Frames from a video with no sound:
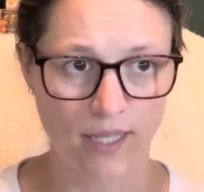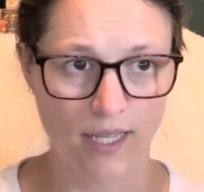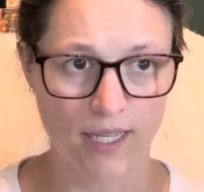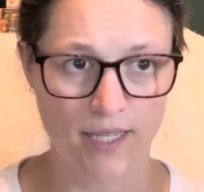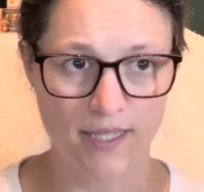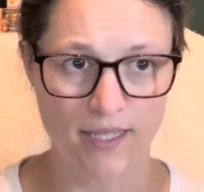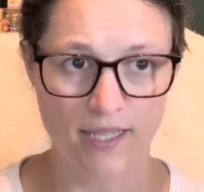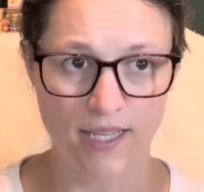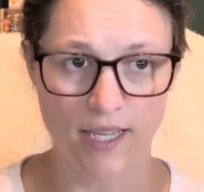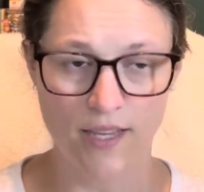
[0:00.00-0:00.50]

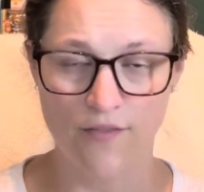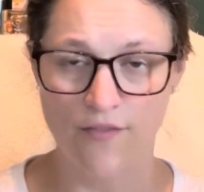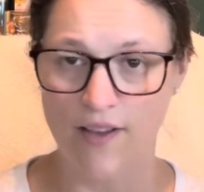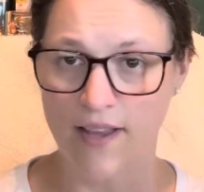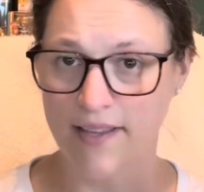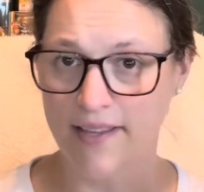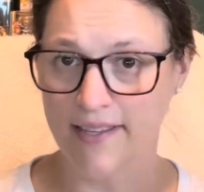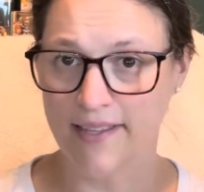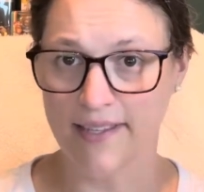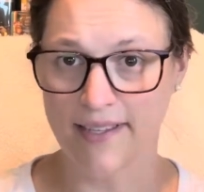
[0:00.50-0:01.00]
and see if
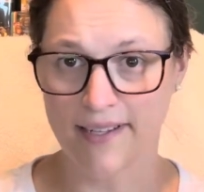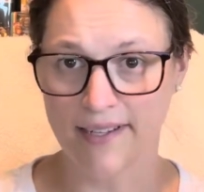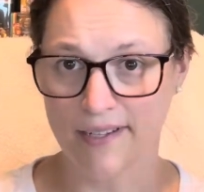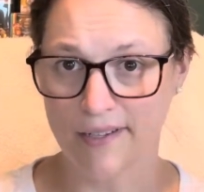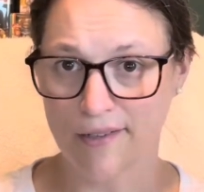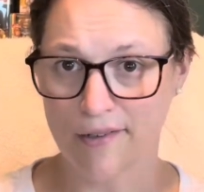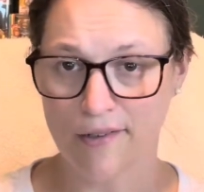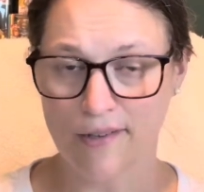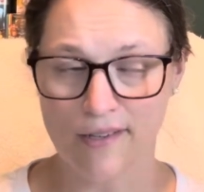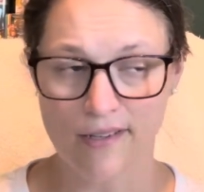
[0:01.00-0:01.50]
I can get it
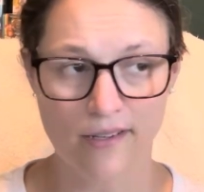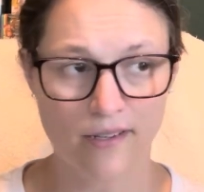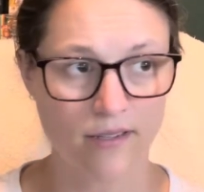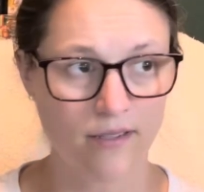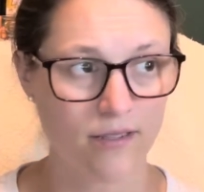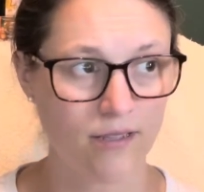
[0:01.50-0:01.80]
gone.